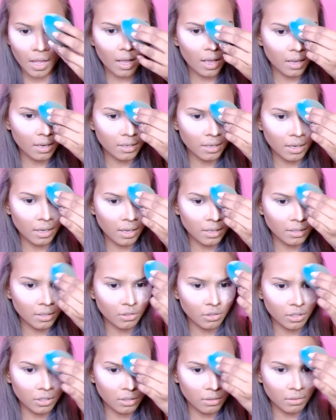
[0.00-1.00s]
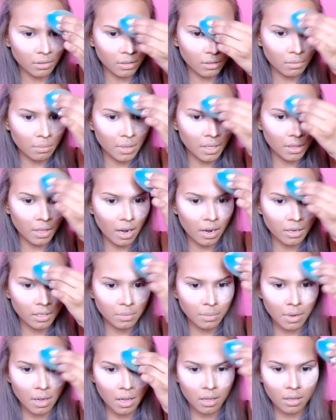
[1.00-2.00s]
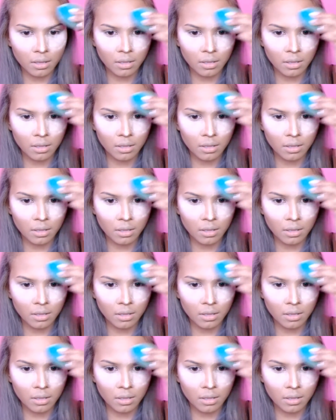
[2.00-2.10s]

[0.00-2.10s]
So I guess I'll just do a little bit there as well.